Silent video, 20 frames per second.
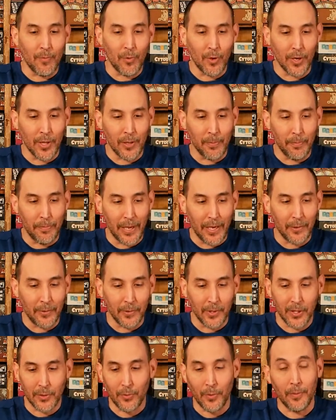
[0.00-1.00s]
one of the better
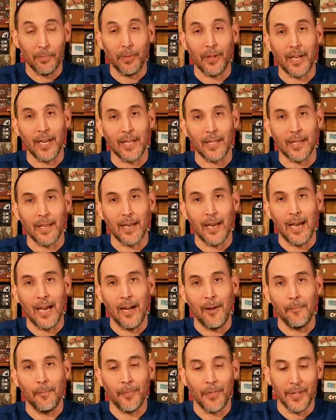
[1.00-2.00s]
ones we played
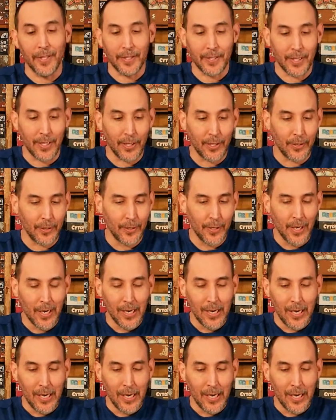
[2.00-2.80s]
uh, this year.